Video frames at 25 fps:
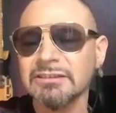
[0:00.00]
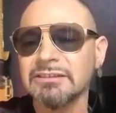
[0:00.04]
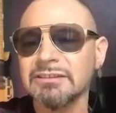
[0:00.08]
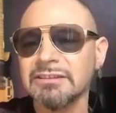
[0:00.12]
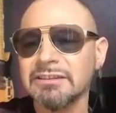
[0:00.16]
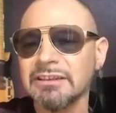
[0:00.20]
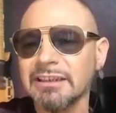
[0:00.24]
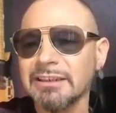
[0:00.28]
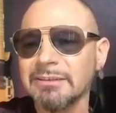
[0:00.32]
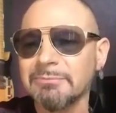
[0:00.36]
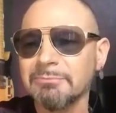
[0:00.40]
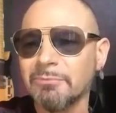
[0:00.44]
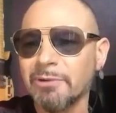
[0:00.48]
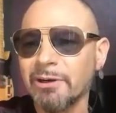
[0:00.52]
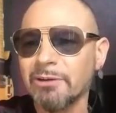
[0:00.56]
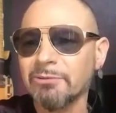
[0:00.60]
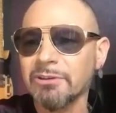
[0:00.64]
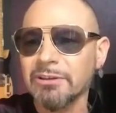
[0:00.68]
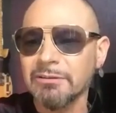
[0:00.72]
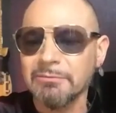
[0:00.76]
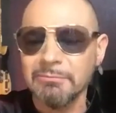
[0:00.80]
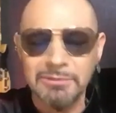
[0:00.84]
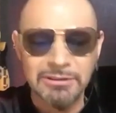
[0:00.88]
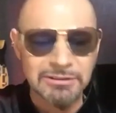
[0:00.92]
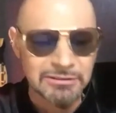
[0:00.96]
us and
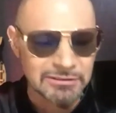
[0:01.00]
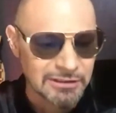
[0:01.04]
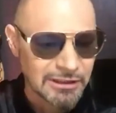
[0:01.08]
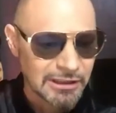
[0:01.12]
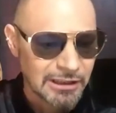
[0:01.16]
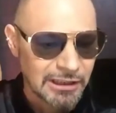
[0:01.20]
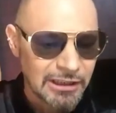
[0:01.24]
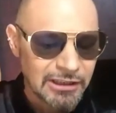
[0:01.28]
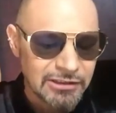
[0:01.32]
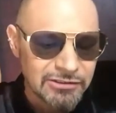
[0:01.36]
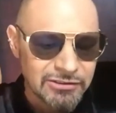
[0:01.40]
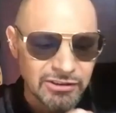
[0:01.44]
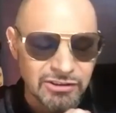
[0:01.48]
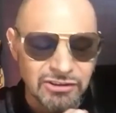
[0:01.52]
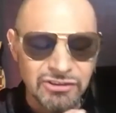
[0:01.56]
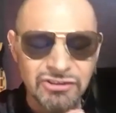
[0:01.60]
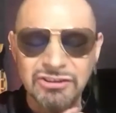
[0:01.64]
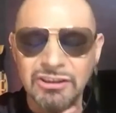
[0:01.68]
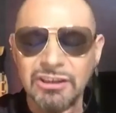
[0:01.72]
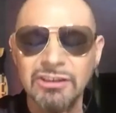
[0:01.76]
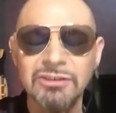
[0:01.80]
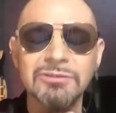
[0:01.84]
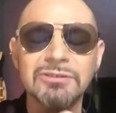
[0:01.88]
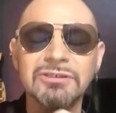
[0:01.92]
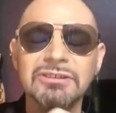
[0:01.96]
welcoming us to the
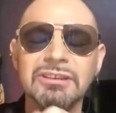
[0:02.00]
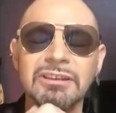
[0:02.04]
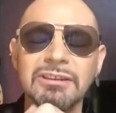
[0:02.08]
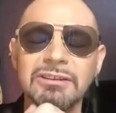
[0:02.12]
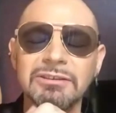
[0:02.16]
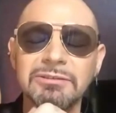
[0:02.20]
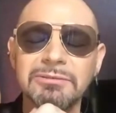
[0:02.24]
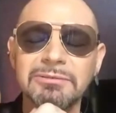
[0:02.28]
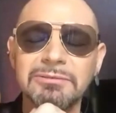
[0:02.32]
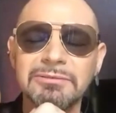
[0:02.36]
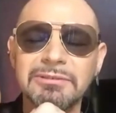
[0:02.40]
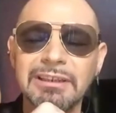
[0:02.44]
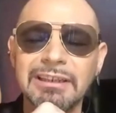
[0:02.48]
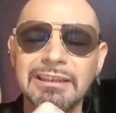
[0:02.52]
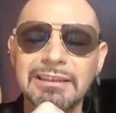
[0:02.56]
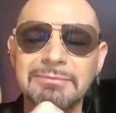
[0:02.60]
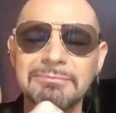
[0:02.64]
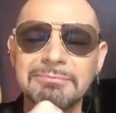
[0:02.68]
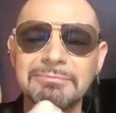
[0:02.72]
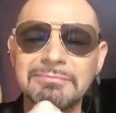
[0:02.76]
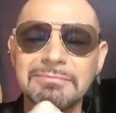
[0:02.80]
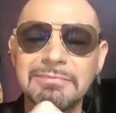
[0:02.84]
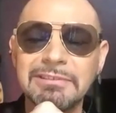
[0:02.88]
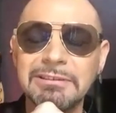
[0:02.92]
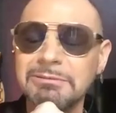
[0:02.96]
show. So
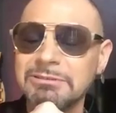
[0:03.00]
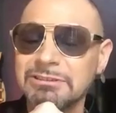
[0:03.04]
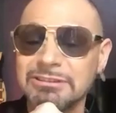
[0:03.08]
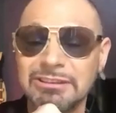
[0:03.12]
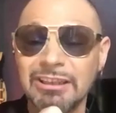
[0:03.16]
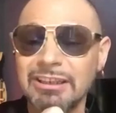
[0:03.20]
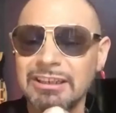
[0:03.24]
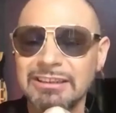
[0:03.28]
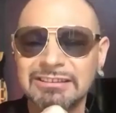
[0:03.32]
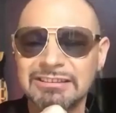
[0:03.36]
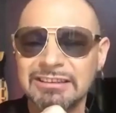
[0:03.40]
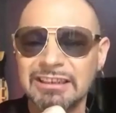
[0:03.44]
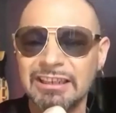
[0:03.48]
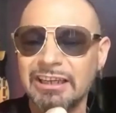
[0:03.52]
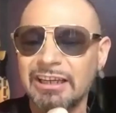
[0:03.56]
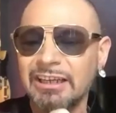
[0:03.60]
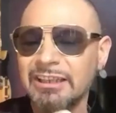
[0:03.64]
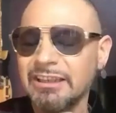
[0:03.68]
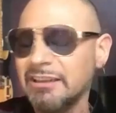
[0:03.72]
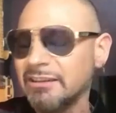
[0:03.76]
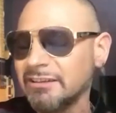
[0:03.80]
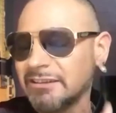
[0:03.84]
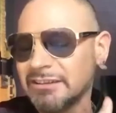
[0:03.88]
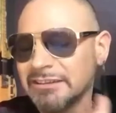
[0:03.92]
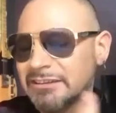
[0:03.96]
it was nice. I
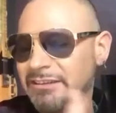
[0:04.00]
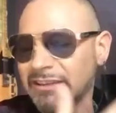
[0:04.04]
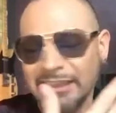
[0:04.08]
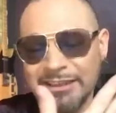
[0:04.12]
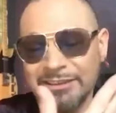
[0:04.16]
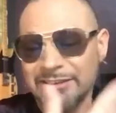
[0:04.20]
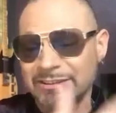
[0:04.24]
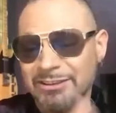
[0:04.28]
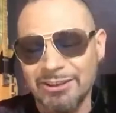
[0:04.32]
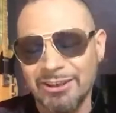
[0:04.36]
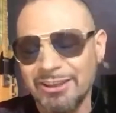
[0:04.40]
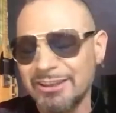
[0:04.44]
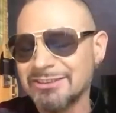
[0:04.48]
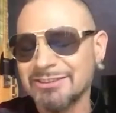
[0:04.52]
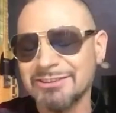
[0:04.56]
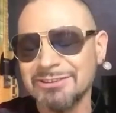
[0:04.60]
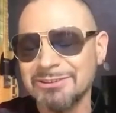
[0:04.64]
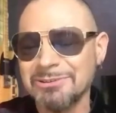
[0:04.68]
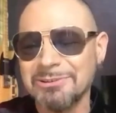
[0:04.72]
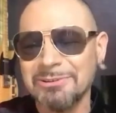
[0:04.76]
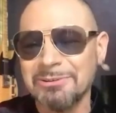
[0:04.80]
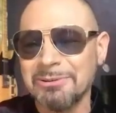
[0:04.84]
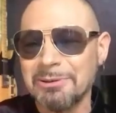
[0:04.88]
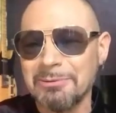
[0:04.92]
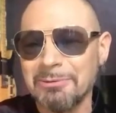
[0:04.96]
don't think the other guys
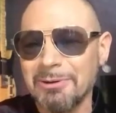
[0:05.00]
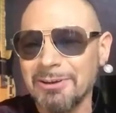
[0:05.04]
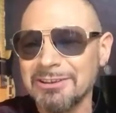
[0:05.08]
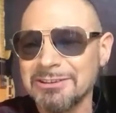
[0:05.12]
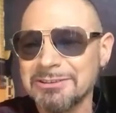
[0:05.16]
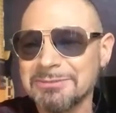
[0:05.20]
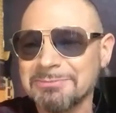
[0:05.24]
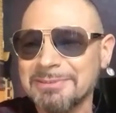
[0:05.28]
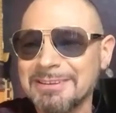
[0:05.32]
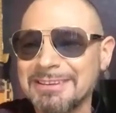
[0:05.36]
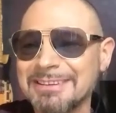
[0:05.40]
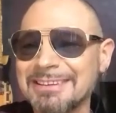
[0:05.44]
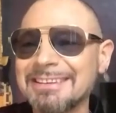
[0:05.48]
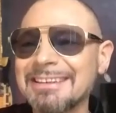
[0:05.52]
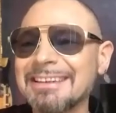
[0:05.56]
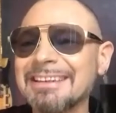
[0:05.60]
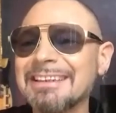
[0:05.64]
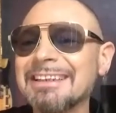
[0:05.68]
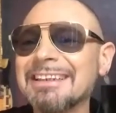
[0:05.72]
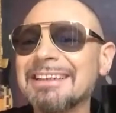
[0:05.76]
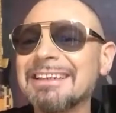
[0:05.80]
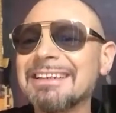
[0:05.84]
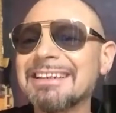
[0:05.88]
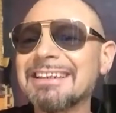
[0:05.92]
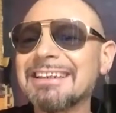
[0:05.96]
knew who he was, but
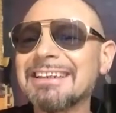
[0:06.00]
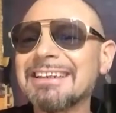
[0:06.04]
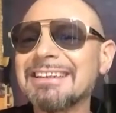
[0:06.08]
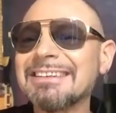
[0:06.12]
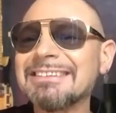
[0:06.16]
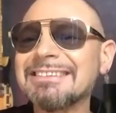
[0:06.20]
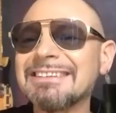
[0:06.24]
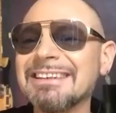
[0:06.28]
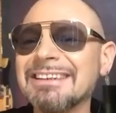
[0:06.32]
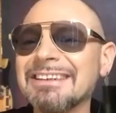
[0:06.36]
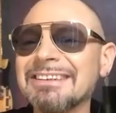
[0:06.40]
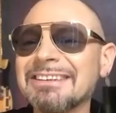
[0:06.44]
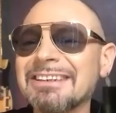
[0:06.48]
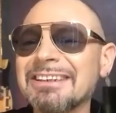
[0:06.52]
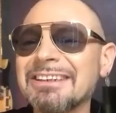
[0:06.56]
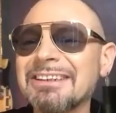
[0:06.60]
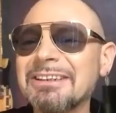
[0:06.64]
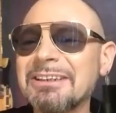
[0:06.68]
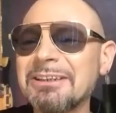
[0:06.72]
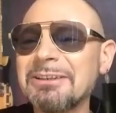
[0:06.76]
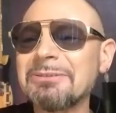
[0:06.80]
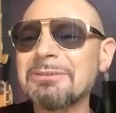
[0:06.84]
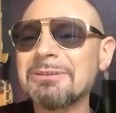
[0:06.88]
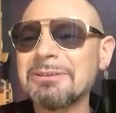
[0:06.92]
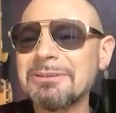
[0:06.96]
you know,
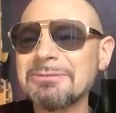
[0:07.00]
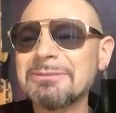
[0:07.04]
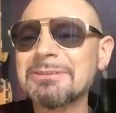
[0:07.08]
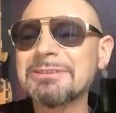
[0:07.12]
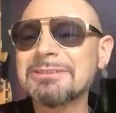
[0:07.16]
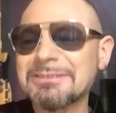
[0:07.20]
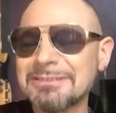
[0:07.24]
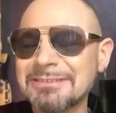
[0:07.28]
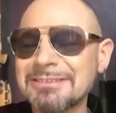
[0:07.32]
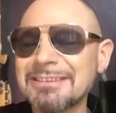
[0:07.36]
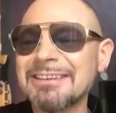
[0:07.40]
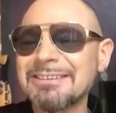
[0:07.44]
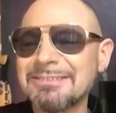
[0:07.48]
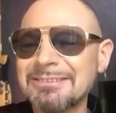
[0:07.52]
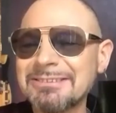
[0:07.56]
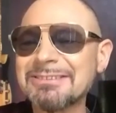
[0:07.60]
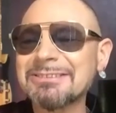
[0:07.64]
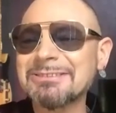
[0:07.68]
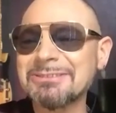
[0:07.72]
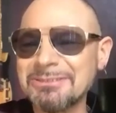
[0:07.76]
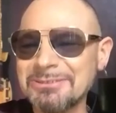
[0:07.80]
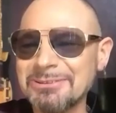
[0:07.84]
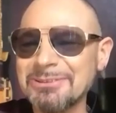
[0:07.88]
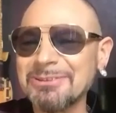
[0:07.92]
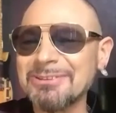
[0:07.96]
it was
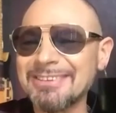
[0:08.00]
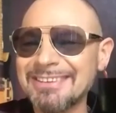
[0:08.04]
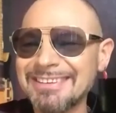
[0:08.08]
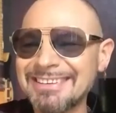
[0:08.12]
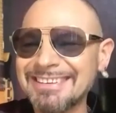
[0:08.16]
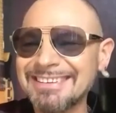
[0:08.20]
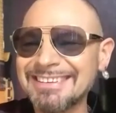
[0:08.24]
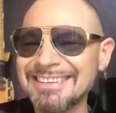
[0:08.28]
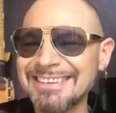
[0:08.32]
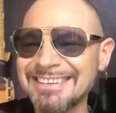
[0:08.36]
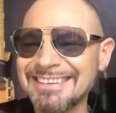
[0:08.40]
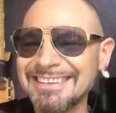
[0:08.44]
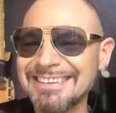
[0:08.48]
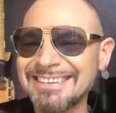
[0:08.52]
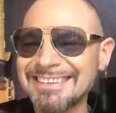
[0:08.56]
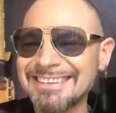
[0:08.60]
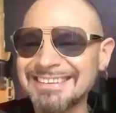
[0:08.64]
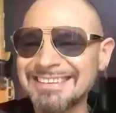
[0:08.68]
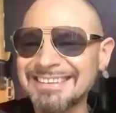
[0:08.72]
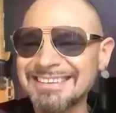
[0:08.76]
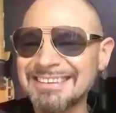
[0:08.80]
cool. Yeah.